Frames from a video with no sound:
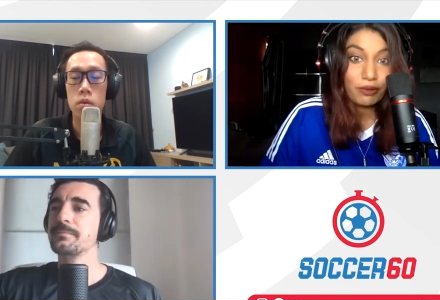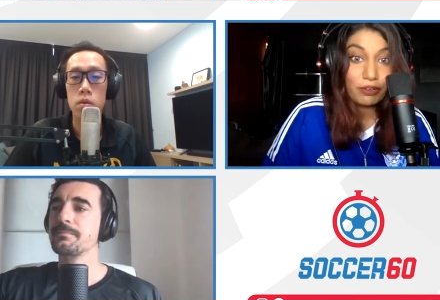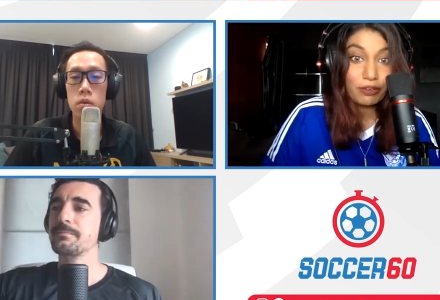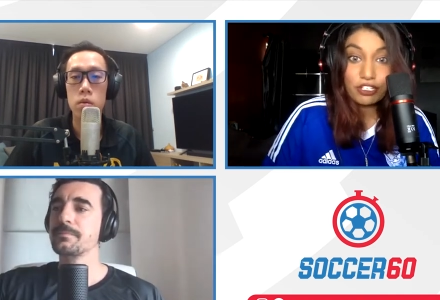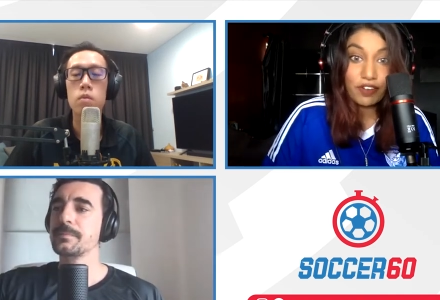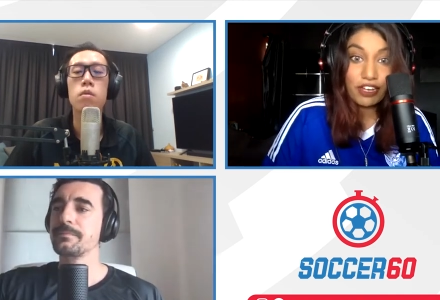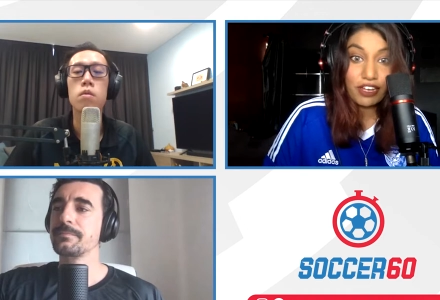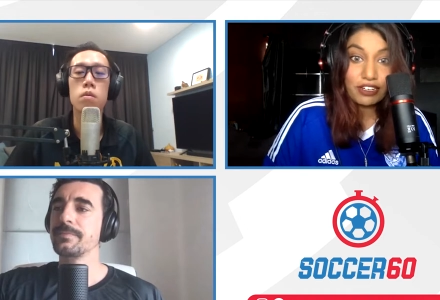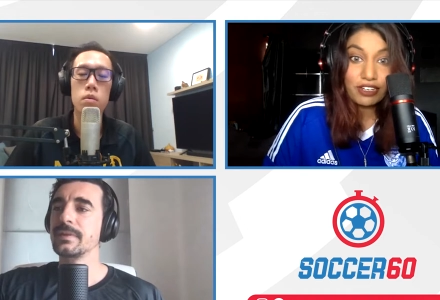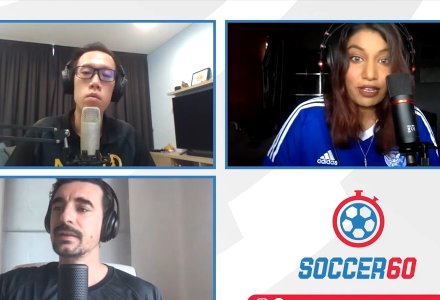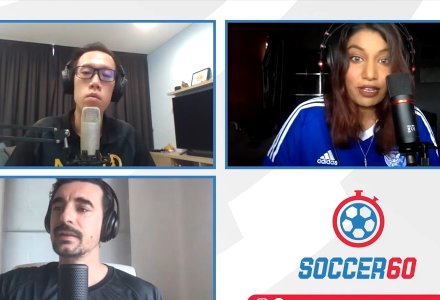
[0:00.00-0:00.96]
Speaker 1: which is
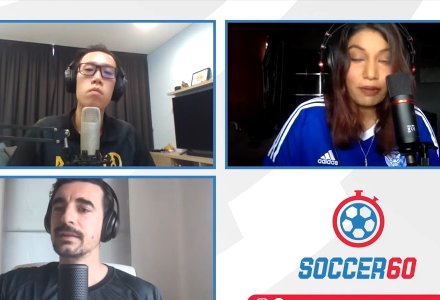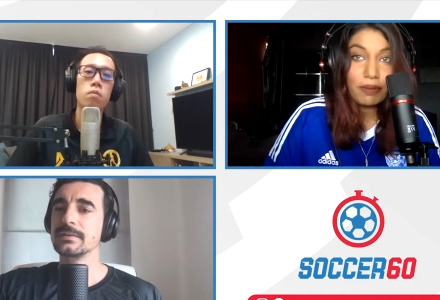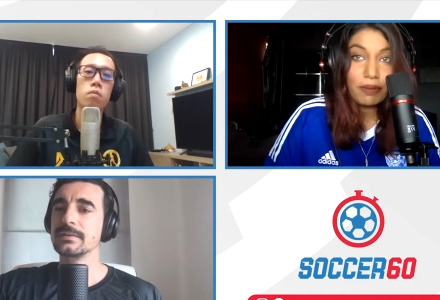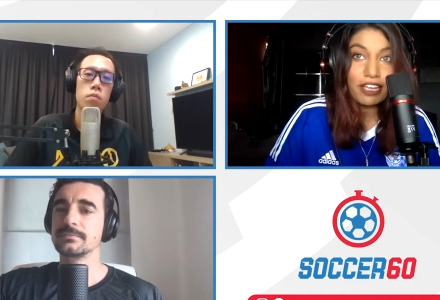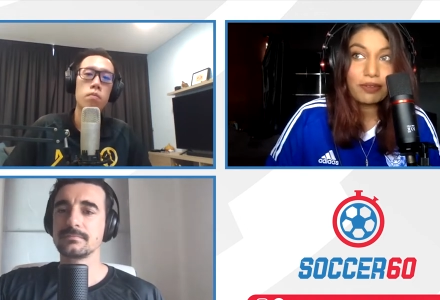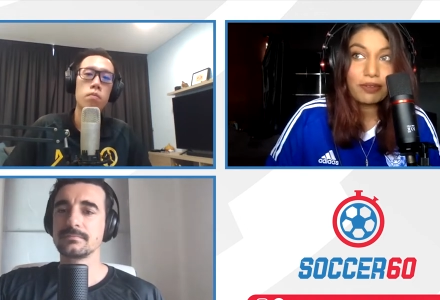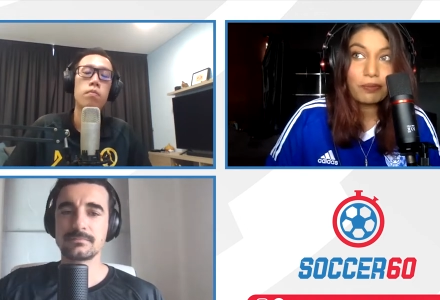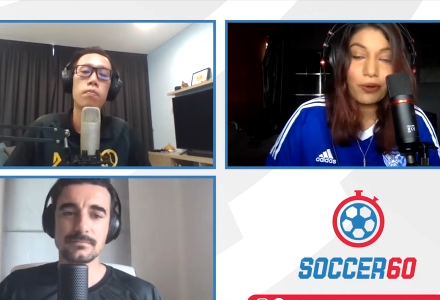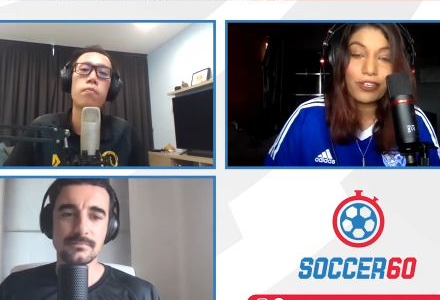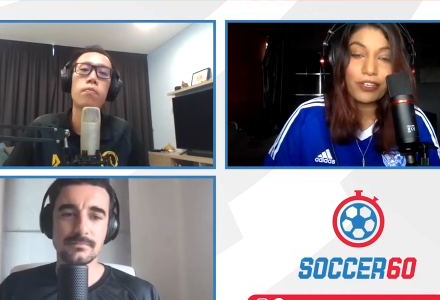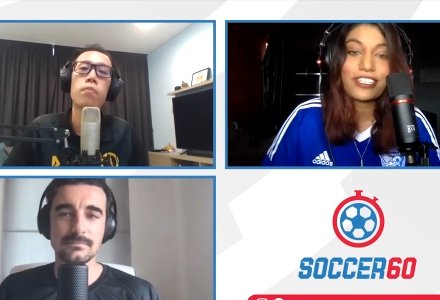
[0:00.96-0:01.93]
fine. But I
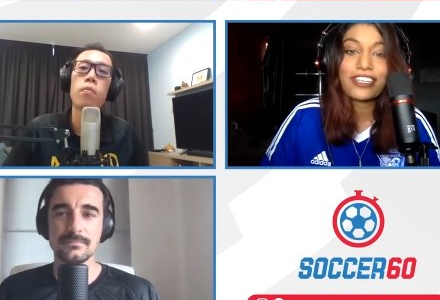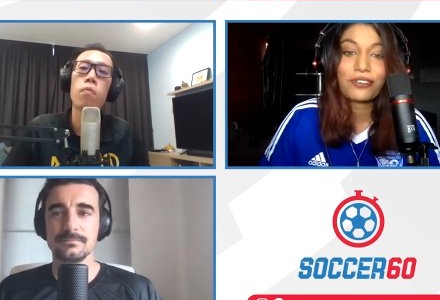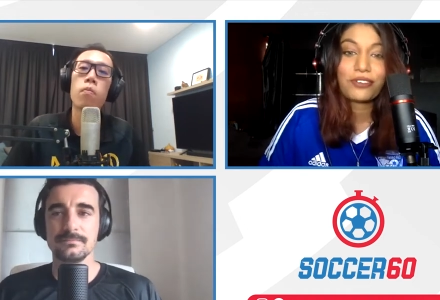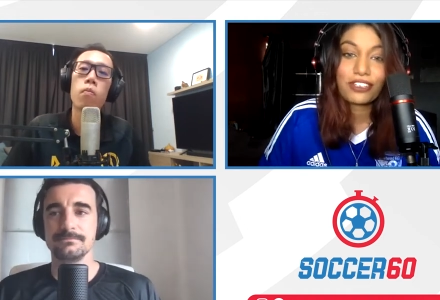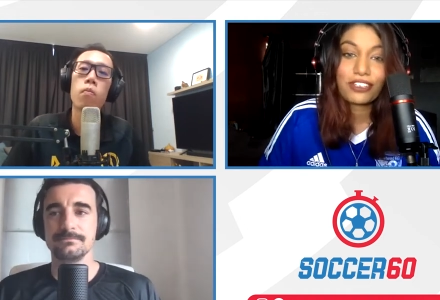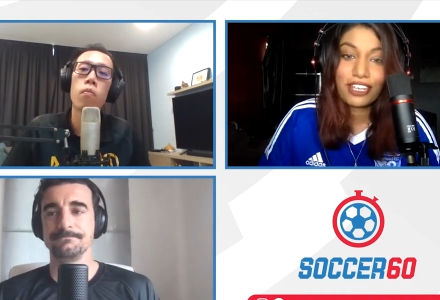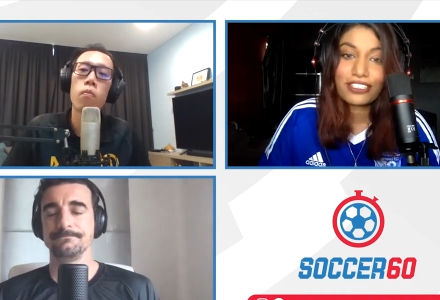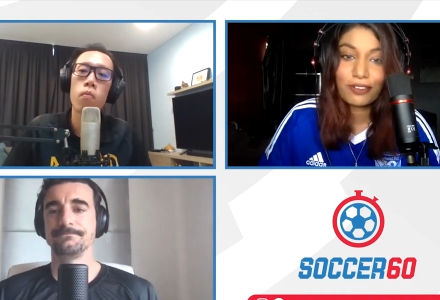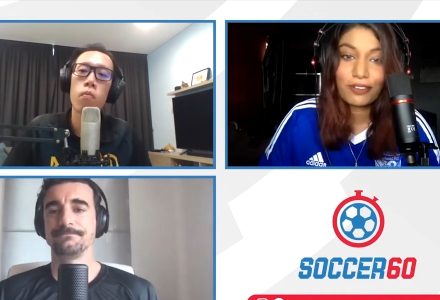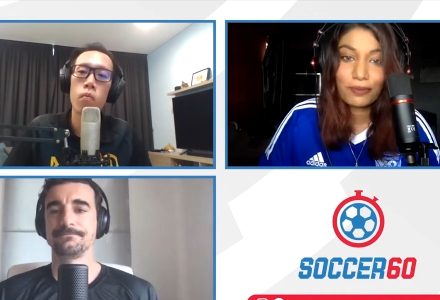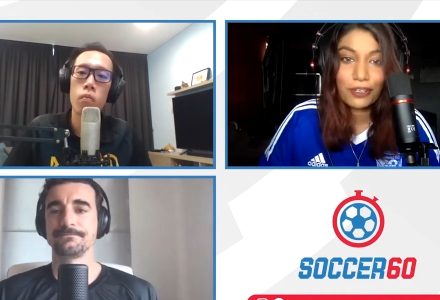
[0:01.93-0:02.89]
think boys take it to the
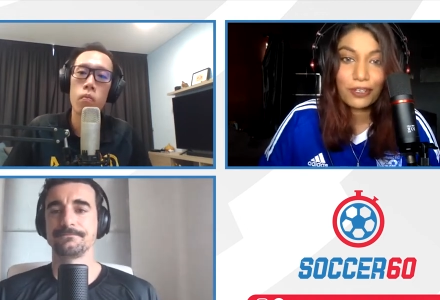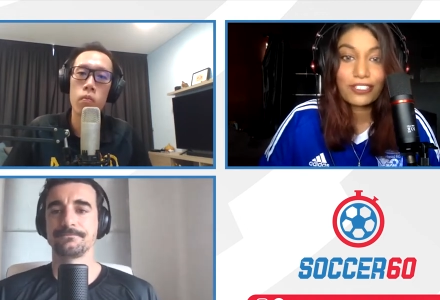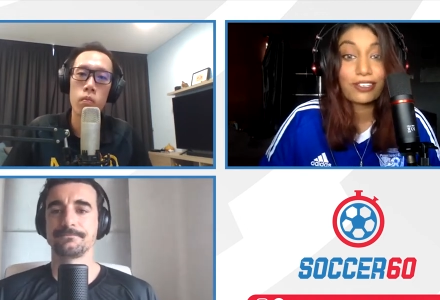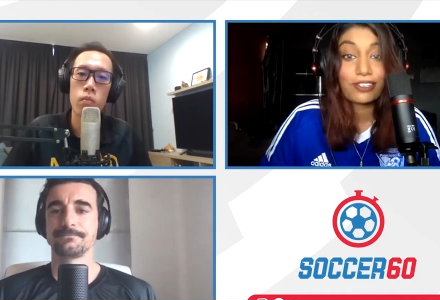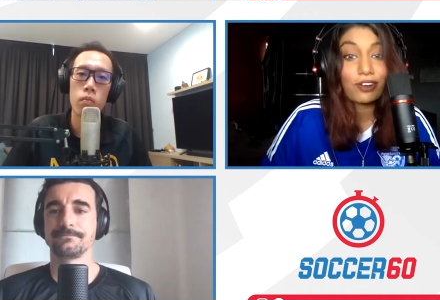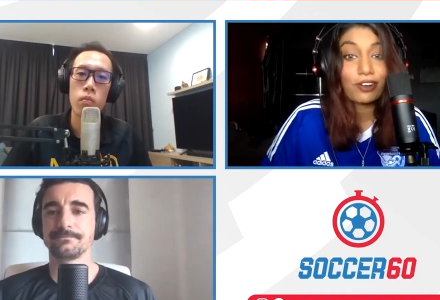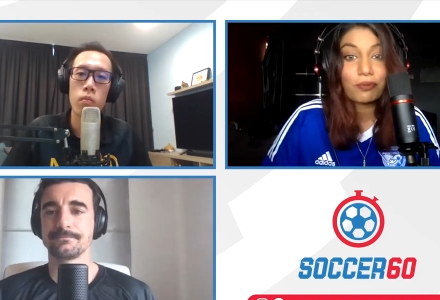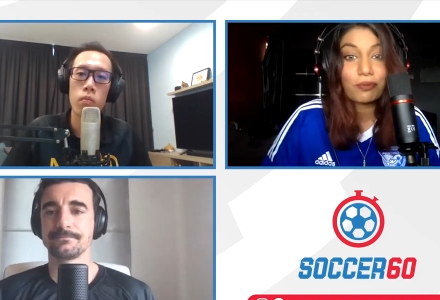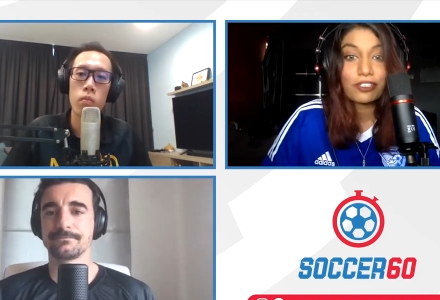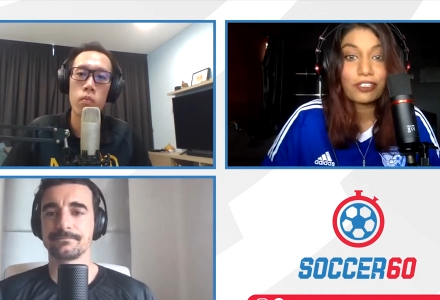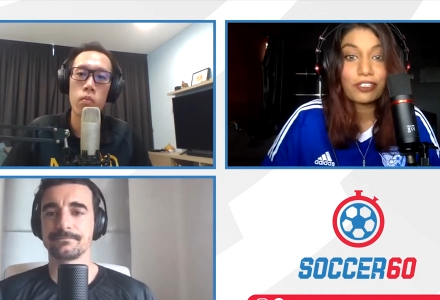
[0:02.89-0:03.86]
next level, because a lot of the
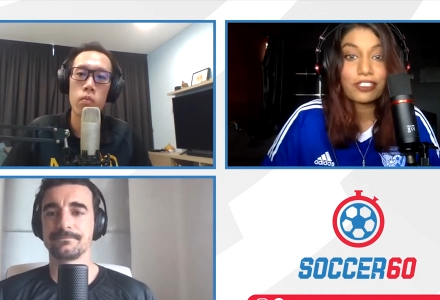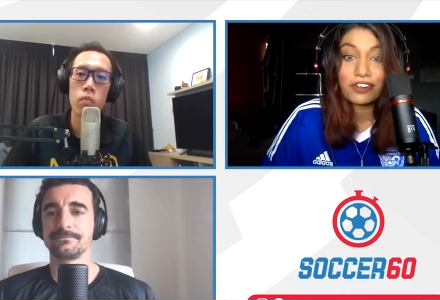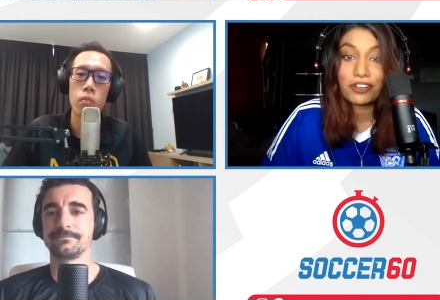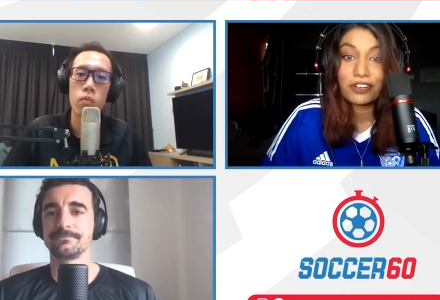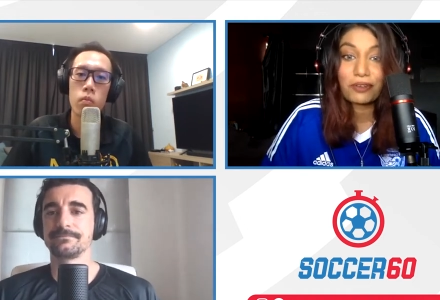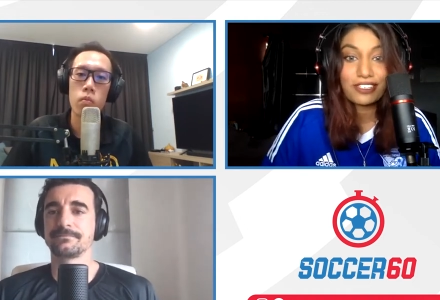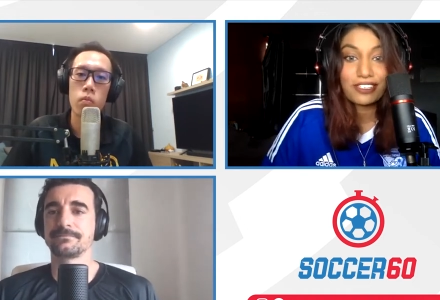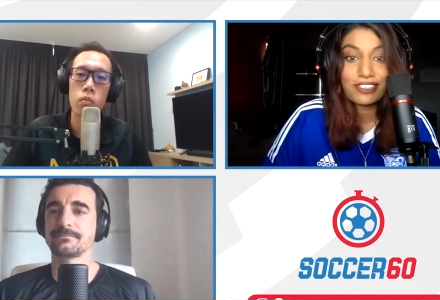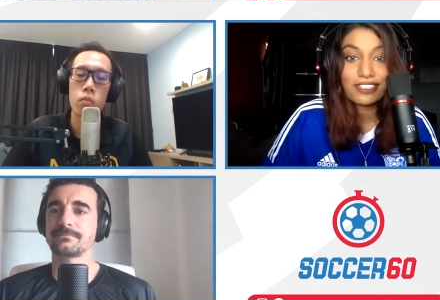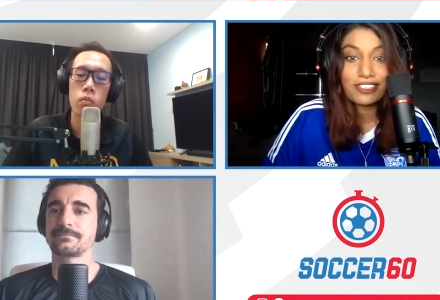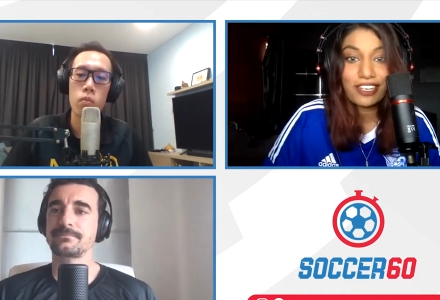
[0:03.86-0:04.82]
boys are very
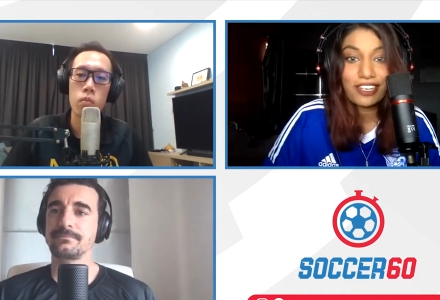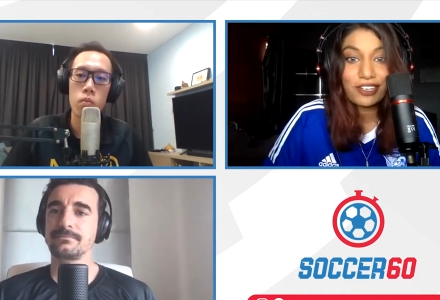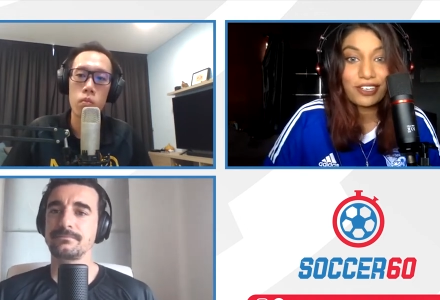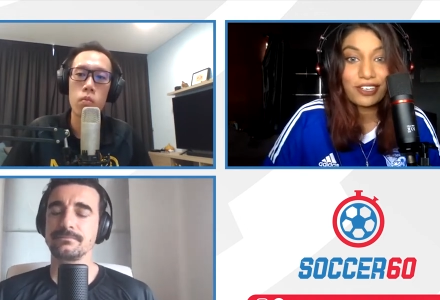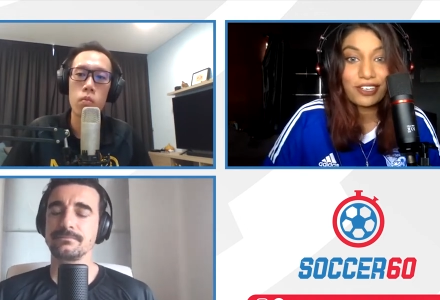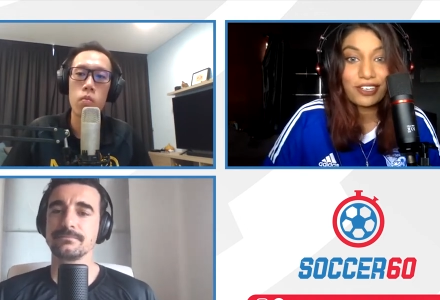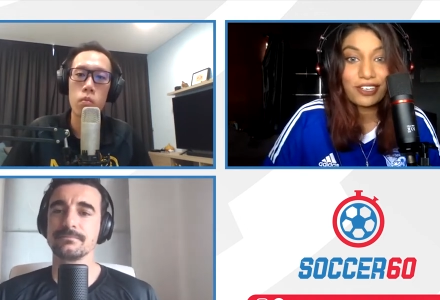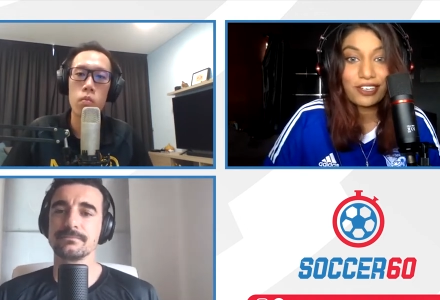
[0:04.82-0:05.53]
obsessed. You know, they want